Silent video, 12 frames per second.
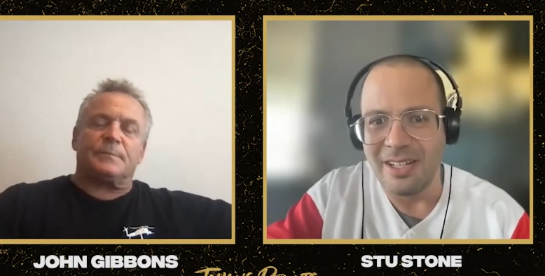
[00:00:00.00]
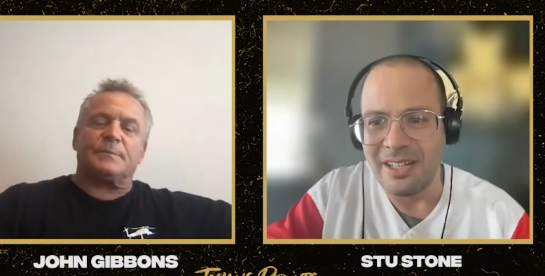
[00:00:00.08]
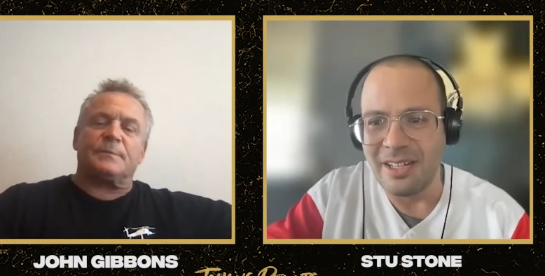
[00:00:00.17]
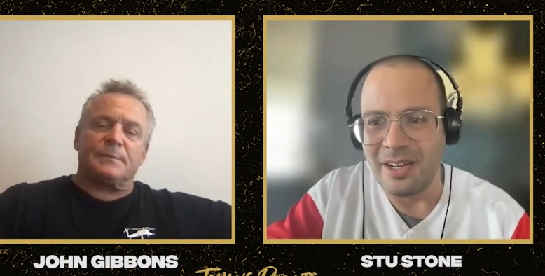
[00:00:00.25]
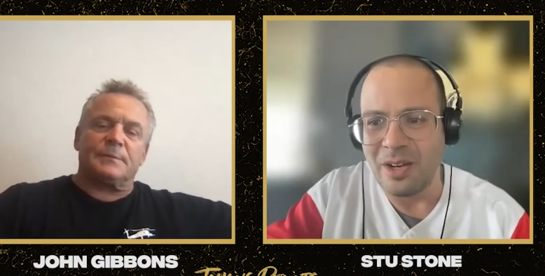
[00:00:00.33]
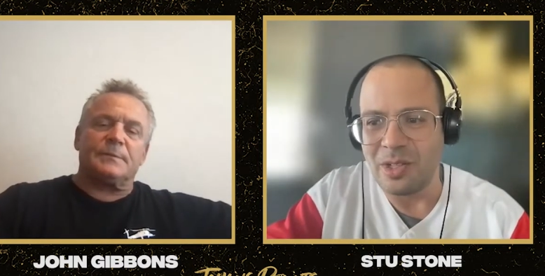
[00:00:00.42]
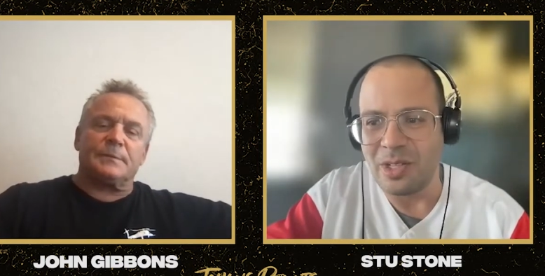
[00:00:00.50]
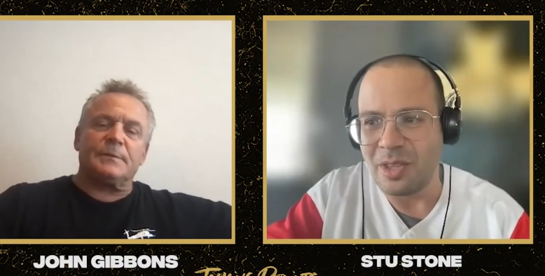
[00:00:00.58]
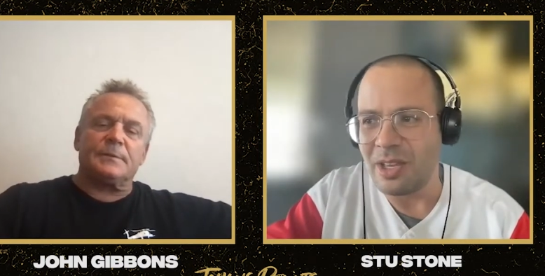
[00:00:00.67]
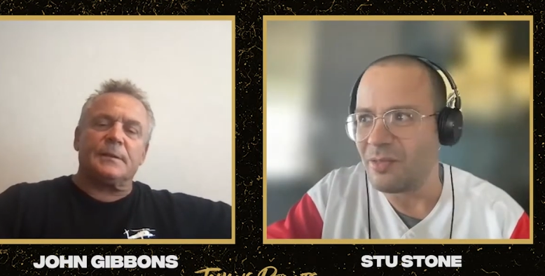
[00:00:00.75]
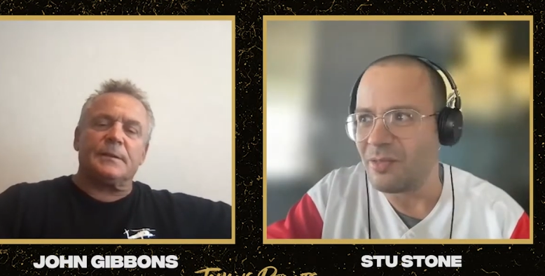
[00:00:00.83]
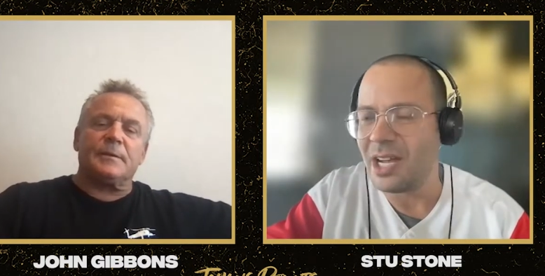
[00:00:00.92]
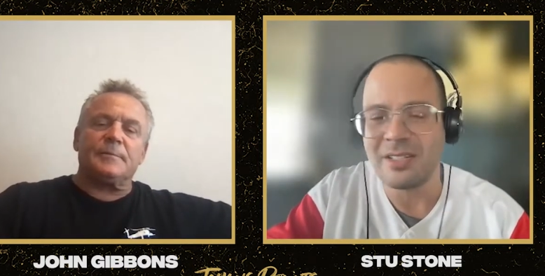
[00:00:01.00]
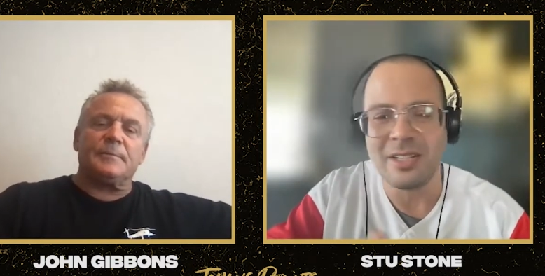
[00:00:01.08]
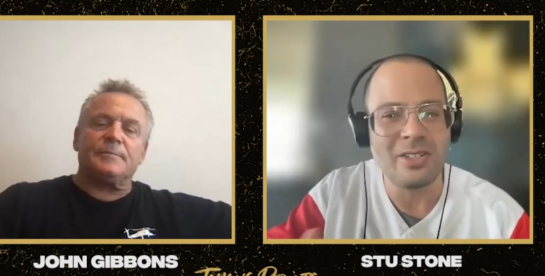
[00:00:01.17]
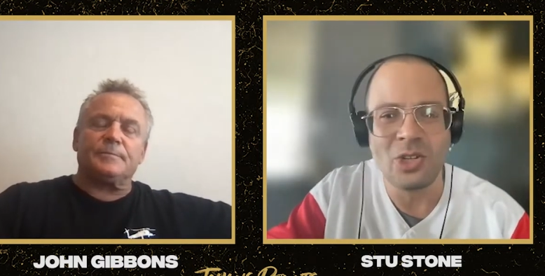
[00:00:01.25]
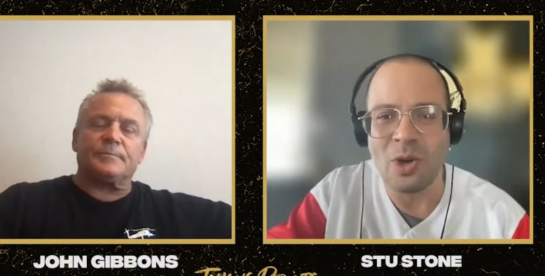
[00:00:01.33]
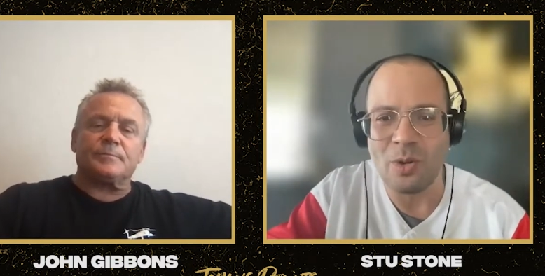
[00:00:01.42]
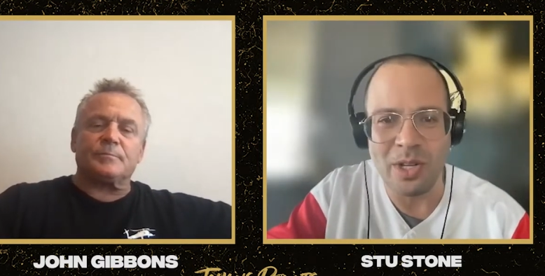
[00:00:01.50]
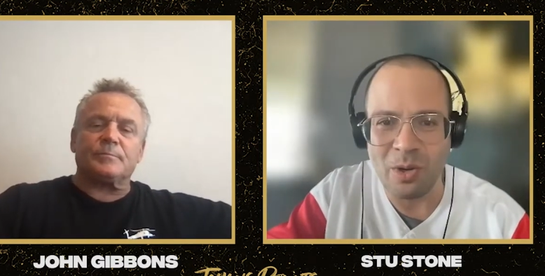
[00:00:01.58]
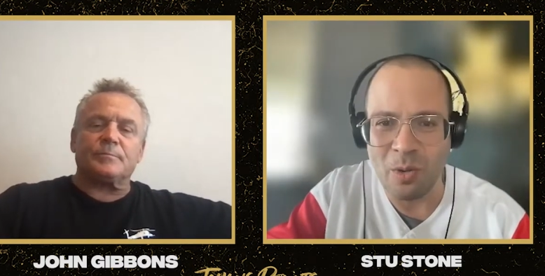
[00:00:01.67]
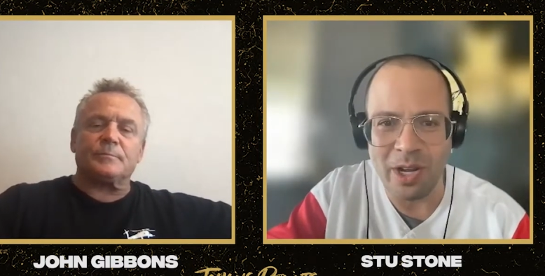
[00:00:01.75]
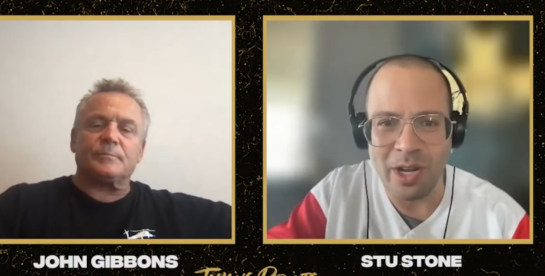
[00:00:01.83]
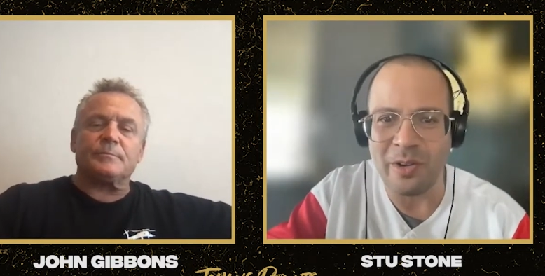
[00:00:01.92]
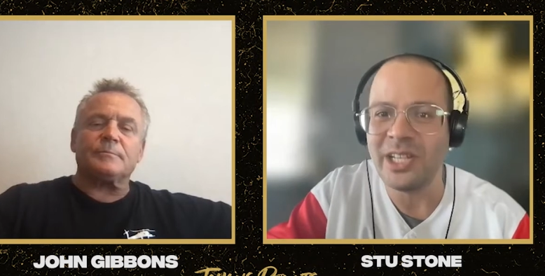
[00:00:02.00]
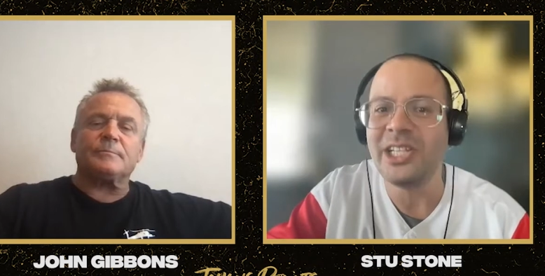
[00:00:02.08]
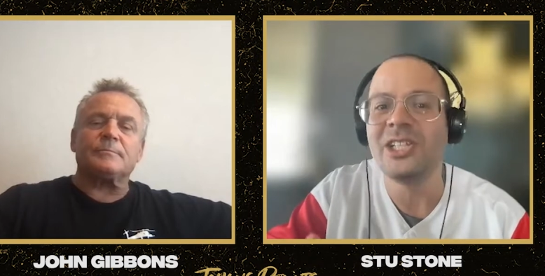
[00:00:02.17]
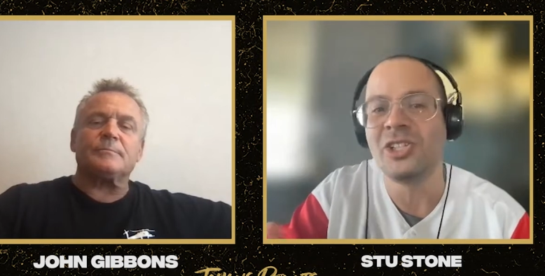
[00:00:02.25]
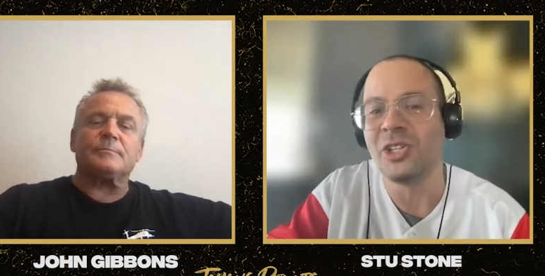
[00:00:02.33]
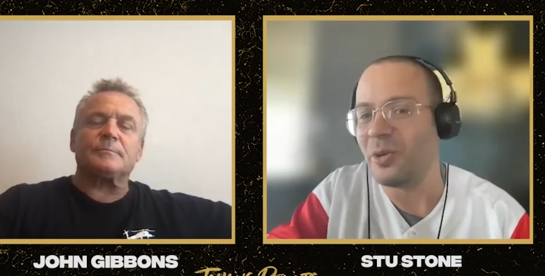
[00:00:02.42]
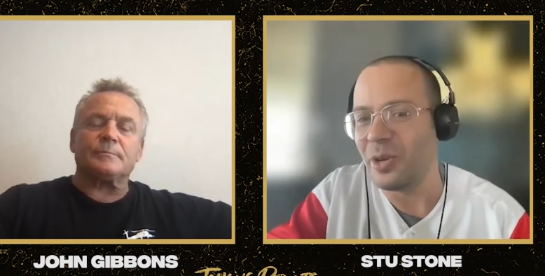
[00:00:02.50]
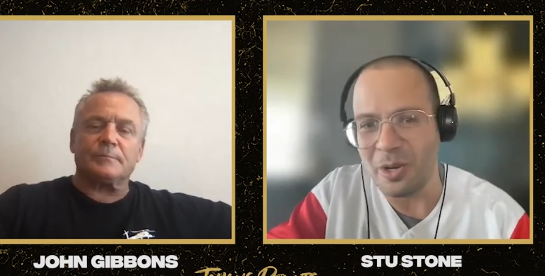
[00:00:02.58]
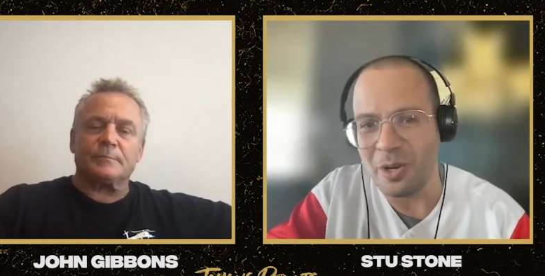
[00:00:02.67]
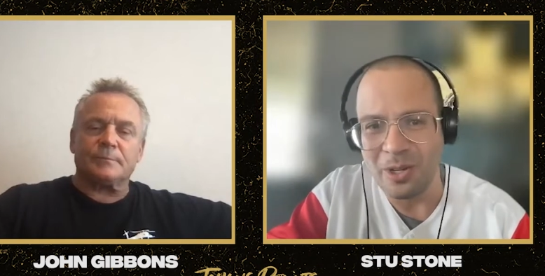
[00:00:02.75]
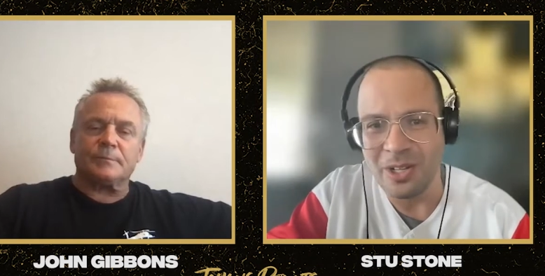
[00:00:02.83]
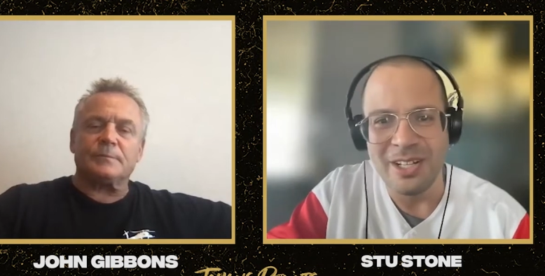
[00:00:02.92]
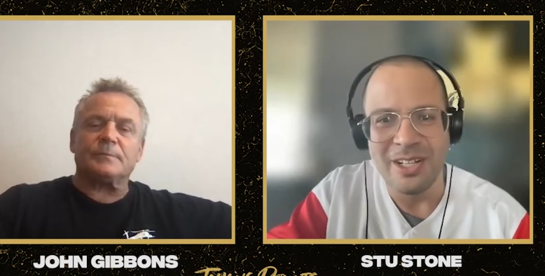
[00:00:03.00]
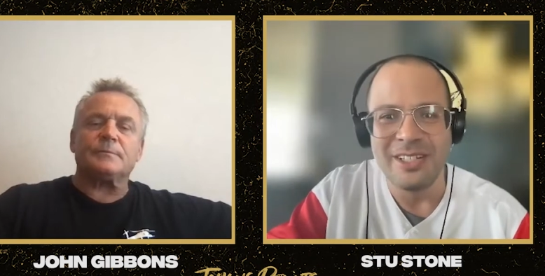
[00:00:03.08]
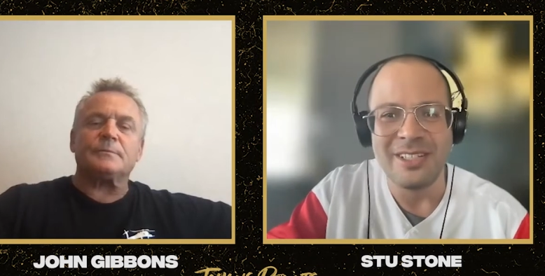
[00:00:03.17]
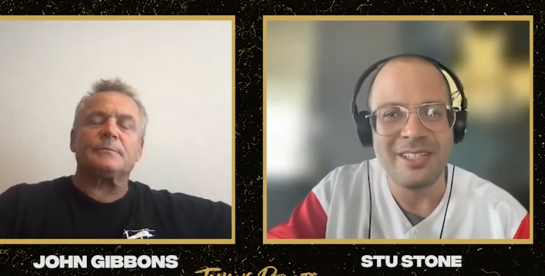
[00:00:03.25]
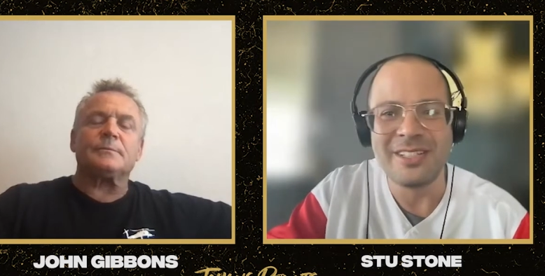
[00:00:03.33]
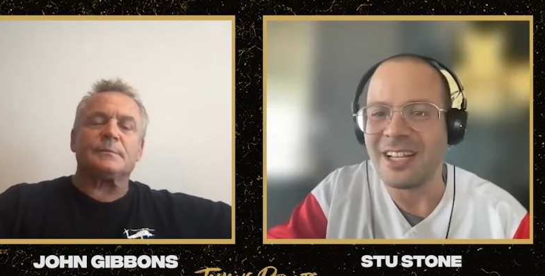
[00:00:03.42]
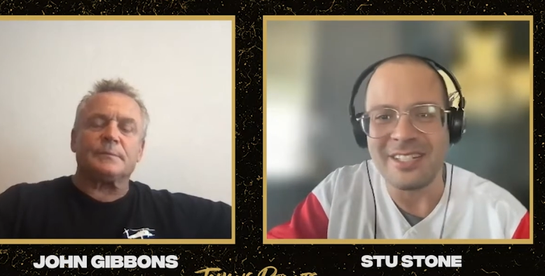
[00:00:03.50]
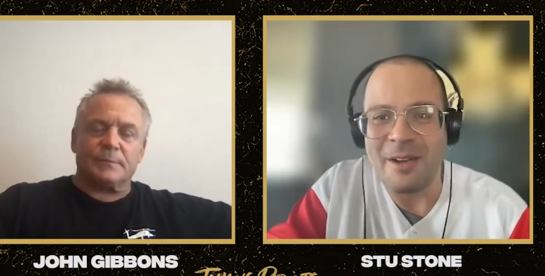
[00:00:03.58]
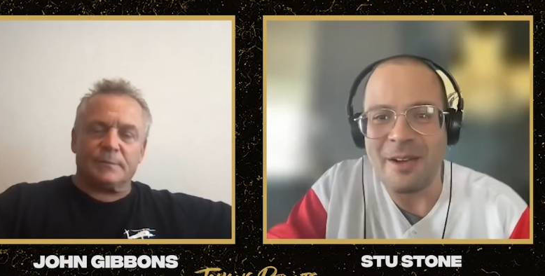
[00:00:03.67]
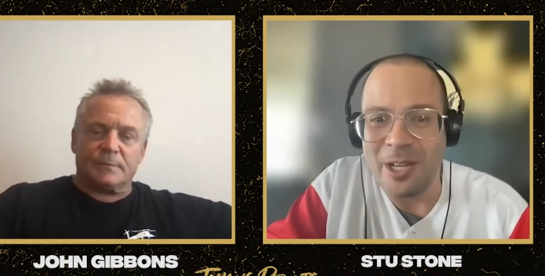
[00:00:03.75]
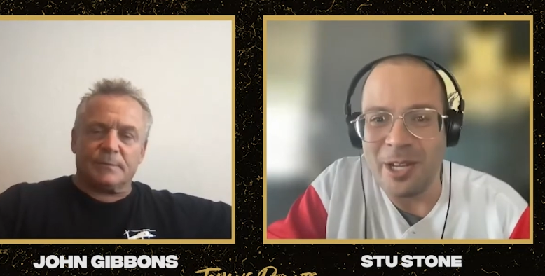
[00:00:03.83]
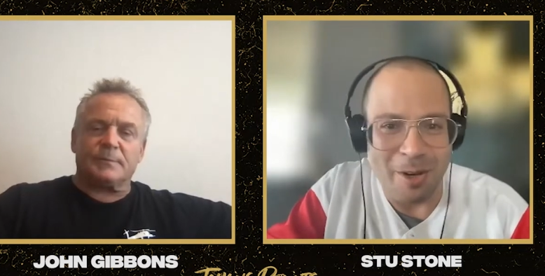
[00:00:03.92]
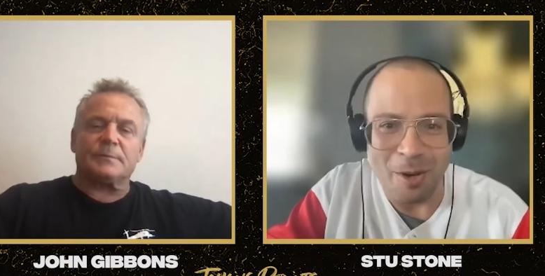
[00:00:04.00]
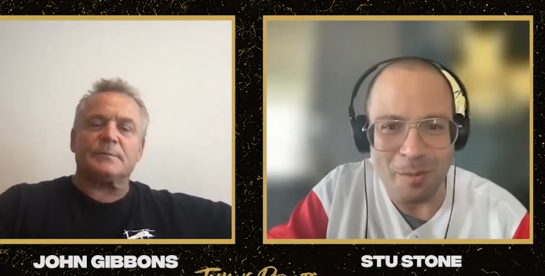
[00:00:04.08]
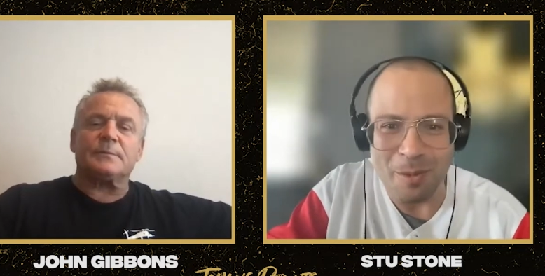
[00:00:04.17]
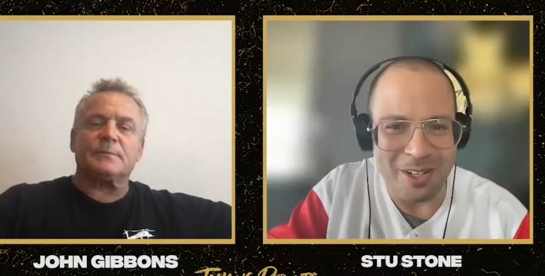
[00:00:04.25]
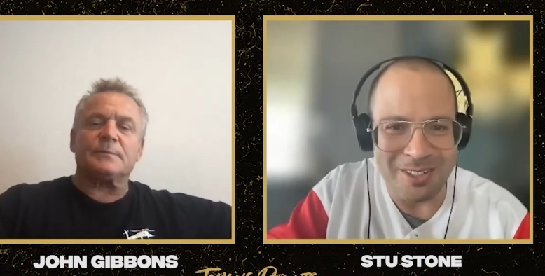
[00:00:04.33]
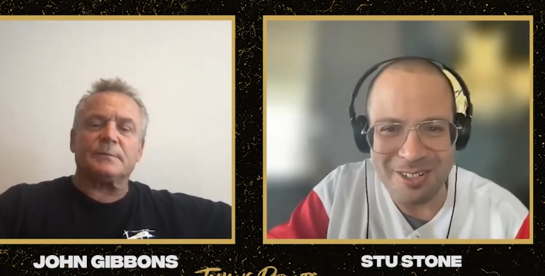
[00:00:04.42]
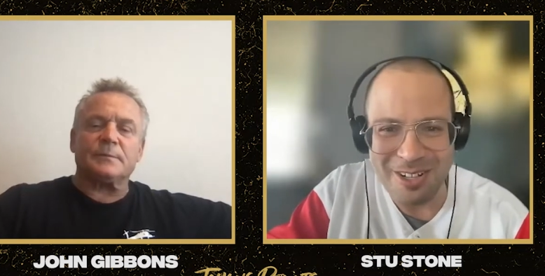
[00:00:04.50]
Speaker 1: you know you think of guys like Tony Gwynn or Ichiro. These guys never hit home runs.